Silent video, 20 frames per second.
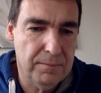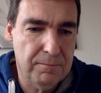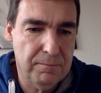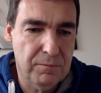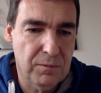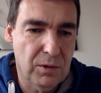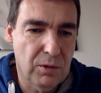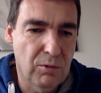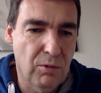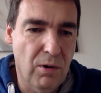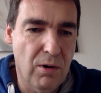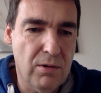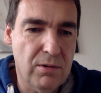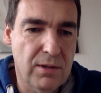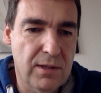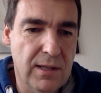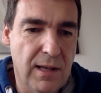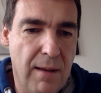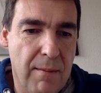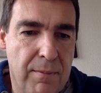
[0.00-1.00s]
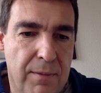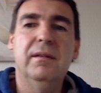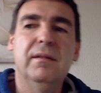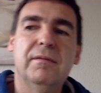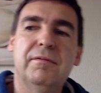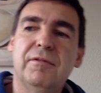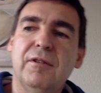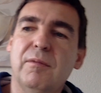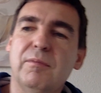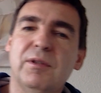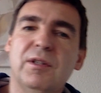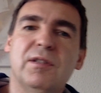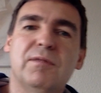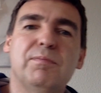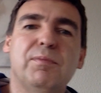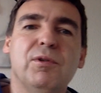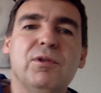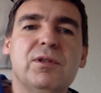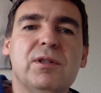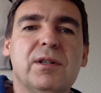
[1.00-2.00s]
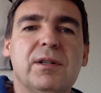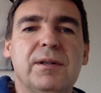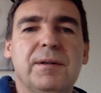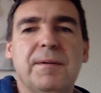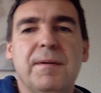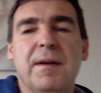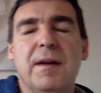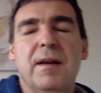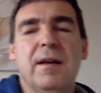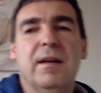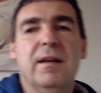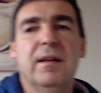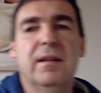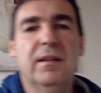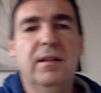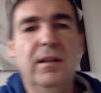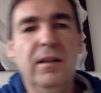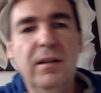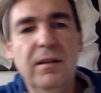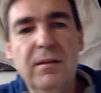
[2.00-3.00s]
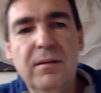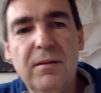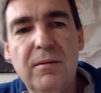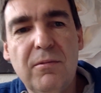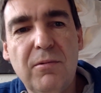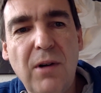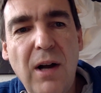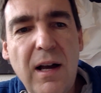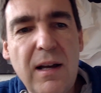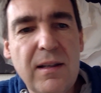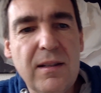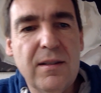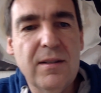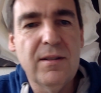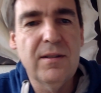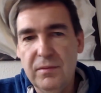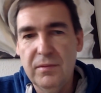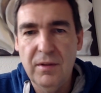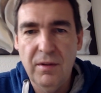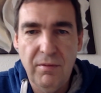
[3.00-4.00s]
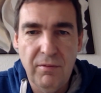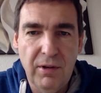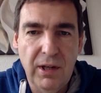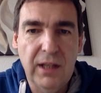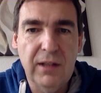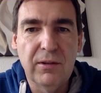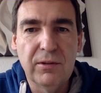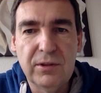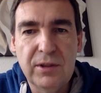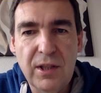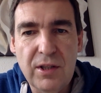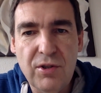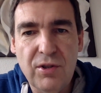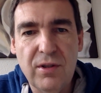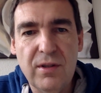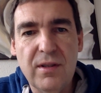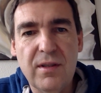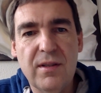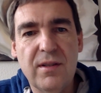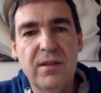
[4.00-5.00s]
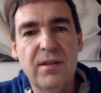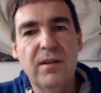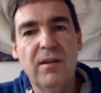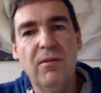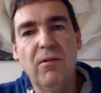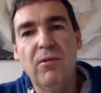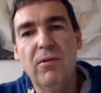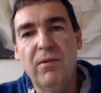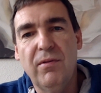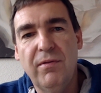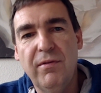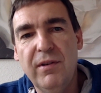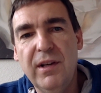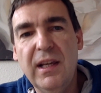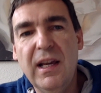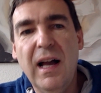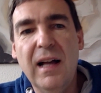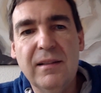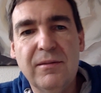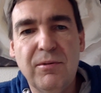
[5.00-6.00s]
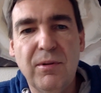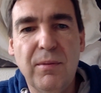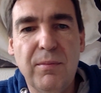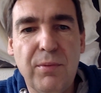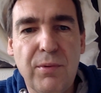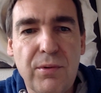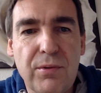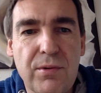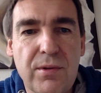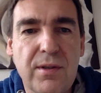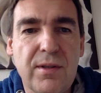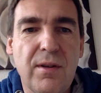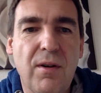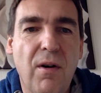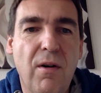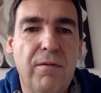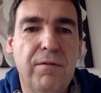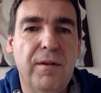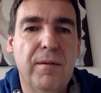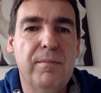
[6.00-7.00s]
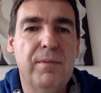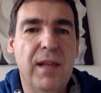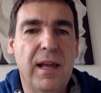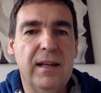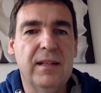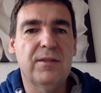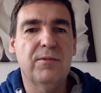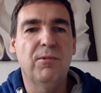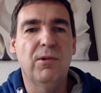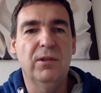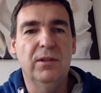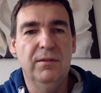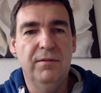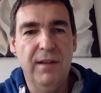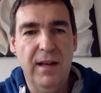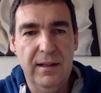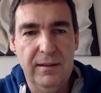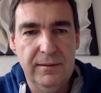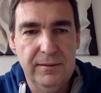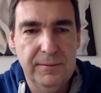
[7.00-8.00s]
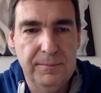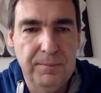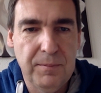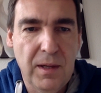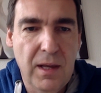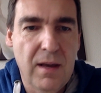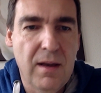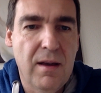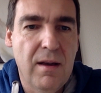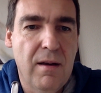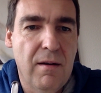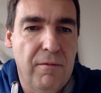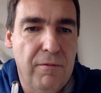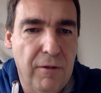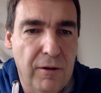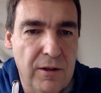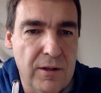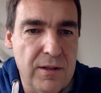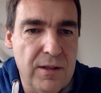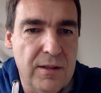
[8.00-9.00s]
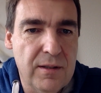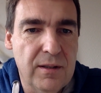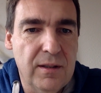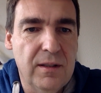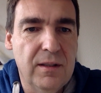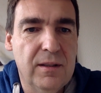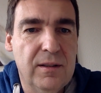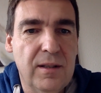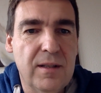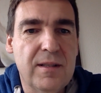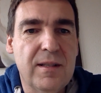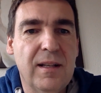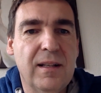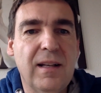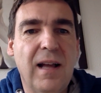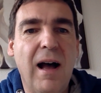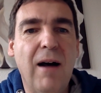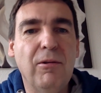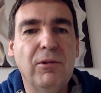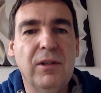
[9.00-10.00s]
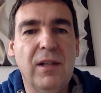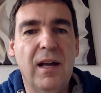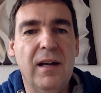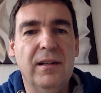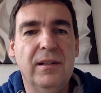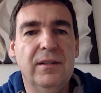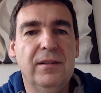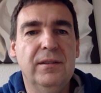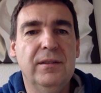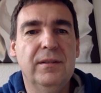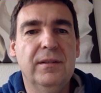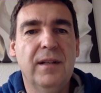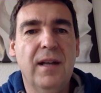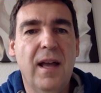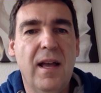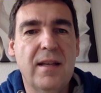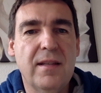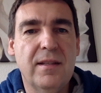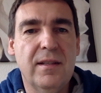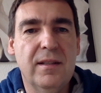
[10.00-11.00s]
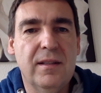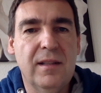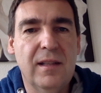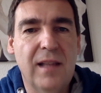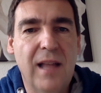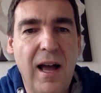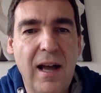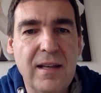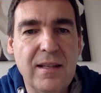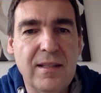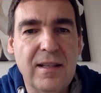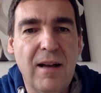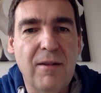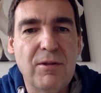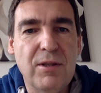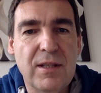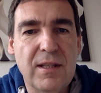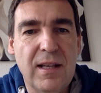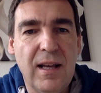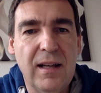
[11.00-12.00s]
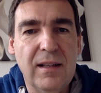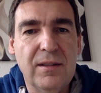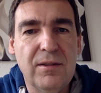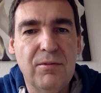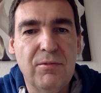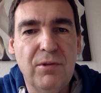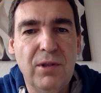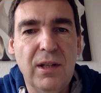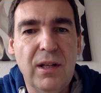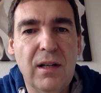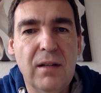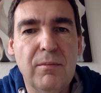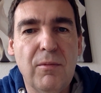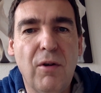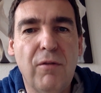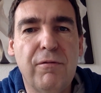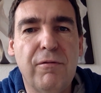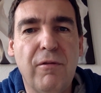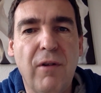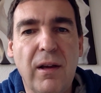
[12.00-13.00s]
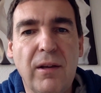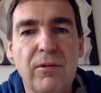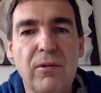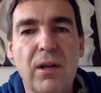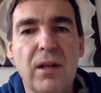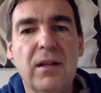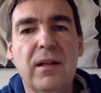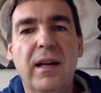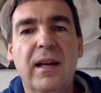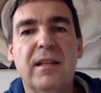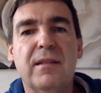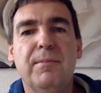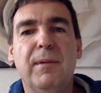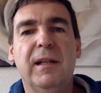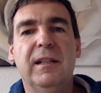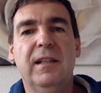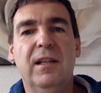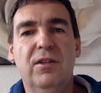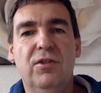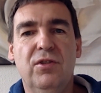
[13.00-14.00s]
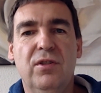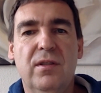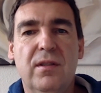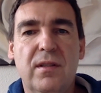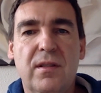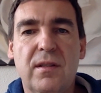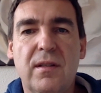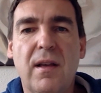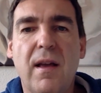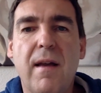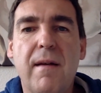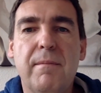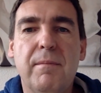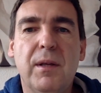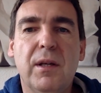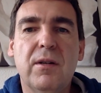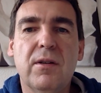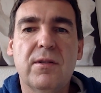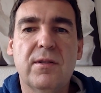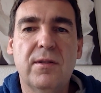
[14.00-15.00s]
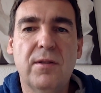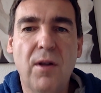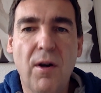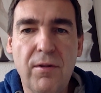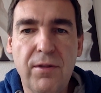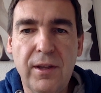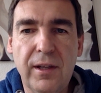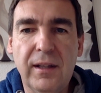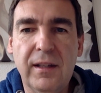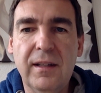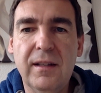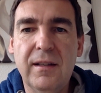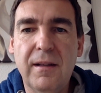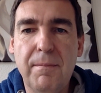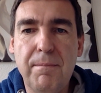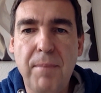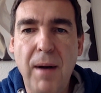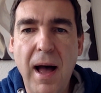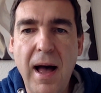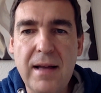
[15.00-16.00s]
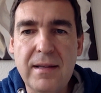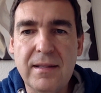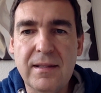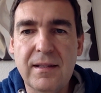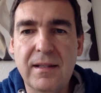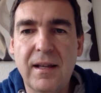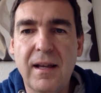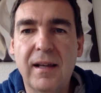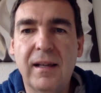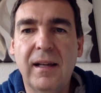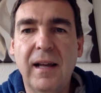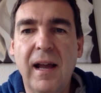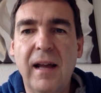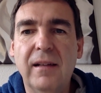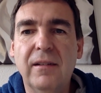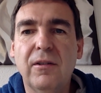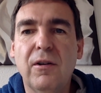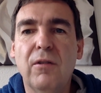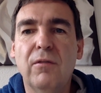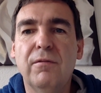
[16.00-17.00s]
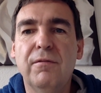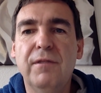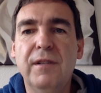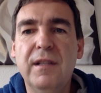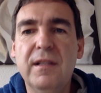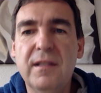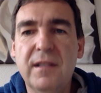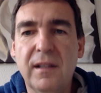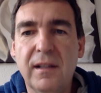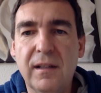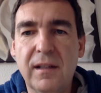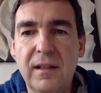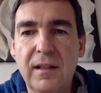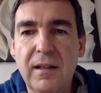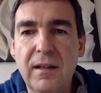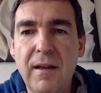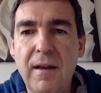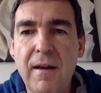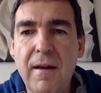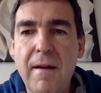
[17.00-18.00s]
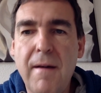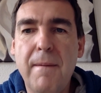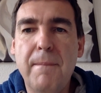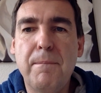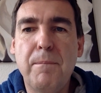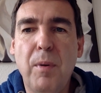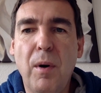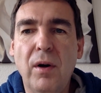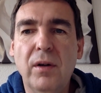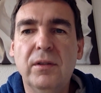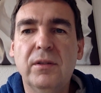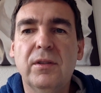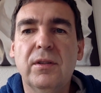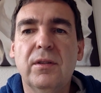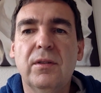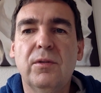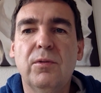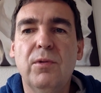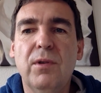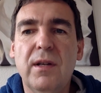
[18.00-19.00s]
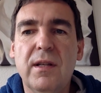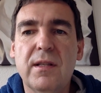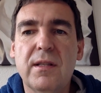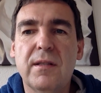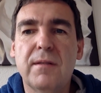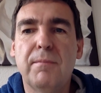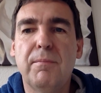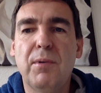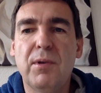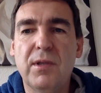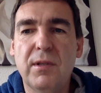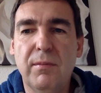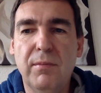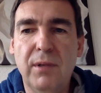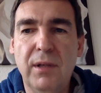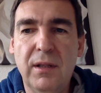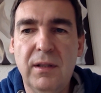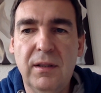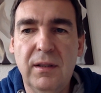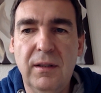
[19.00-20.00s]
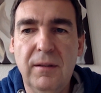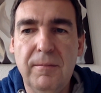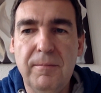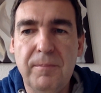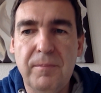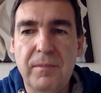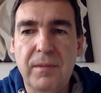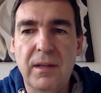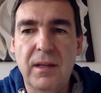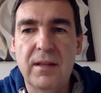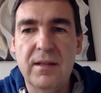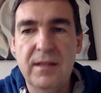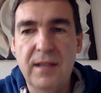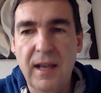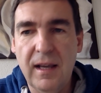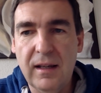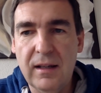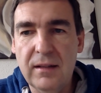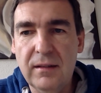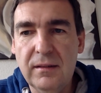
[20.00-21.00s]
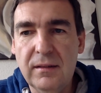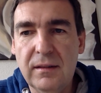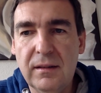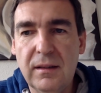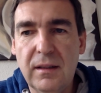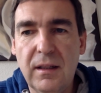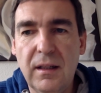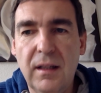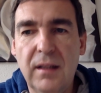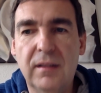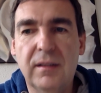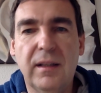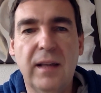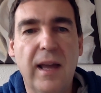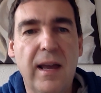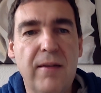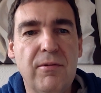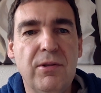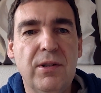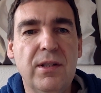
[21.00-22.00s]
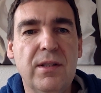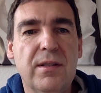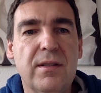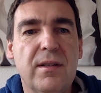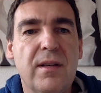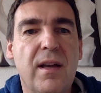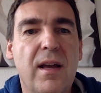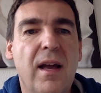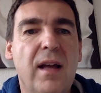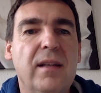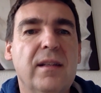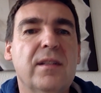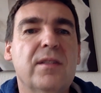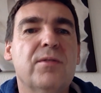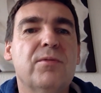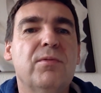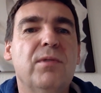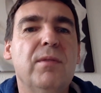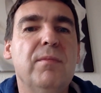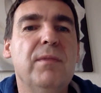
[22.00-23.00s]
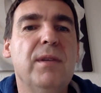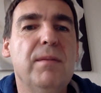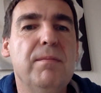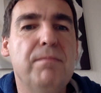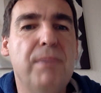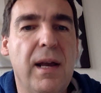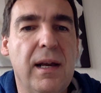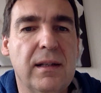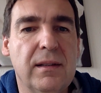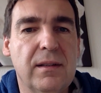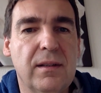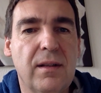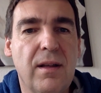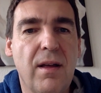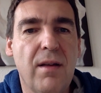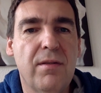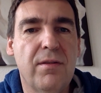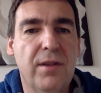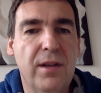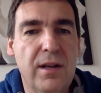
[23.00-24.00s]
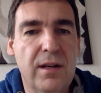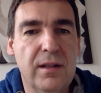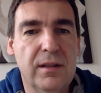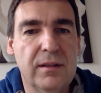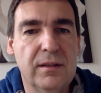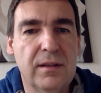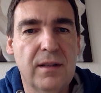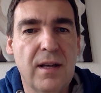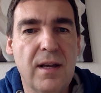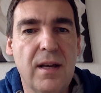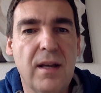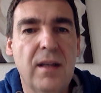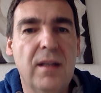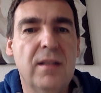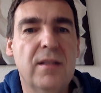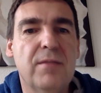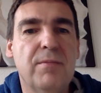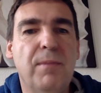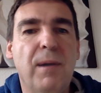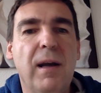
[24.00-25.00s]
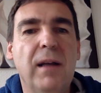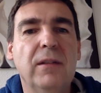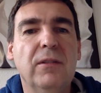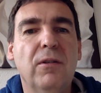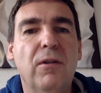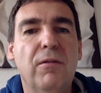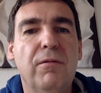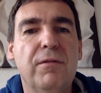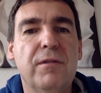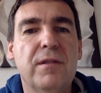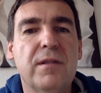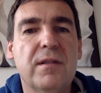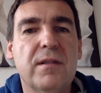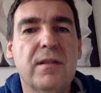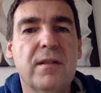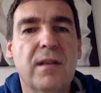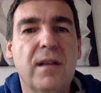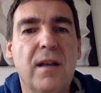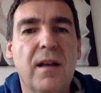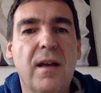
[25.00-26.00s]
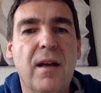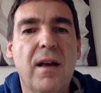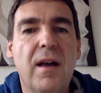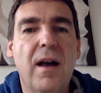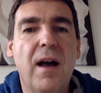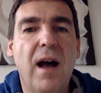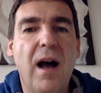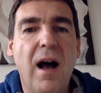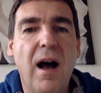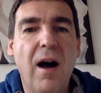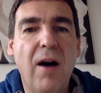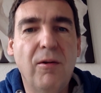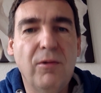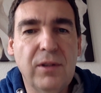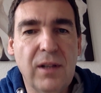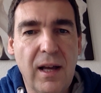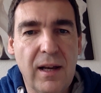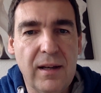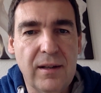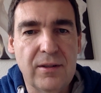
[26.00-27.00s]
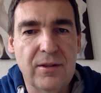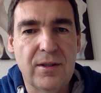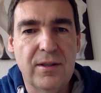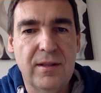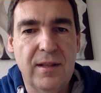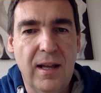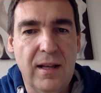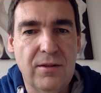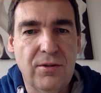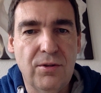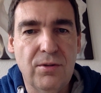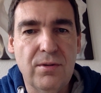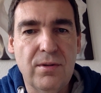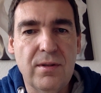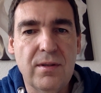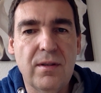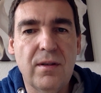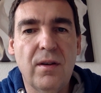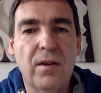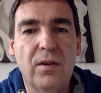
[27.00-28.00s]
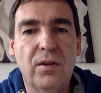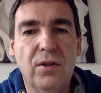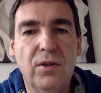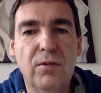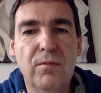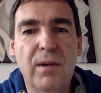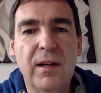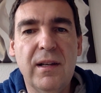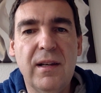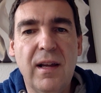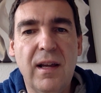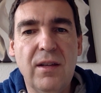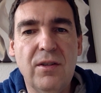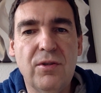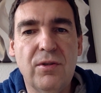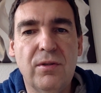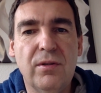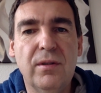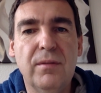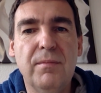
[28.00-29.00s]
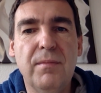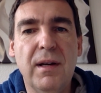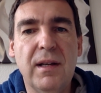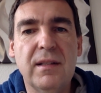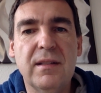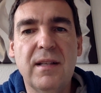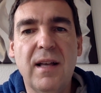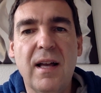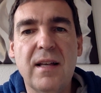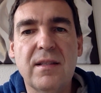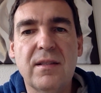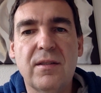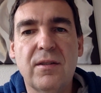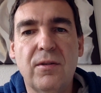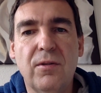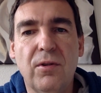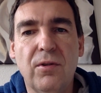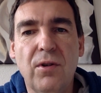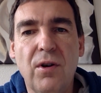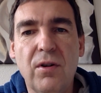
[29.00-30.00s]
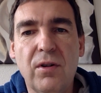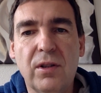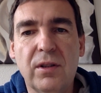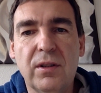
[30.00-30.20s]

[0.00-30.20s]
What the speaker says: quote something from his book. He writes 3 conditions or 3 attributes of a black swan event. First, it is an outlier, as it lies outside the realm of regular expectations, because nothing in the past can convincingly point to its possibility. Second, it carries an extreme impact. Third, in spite of its outlier status, human nature makes us concoct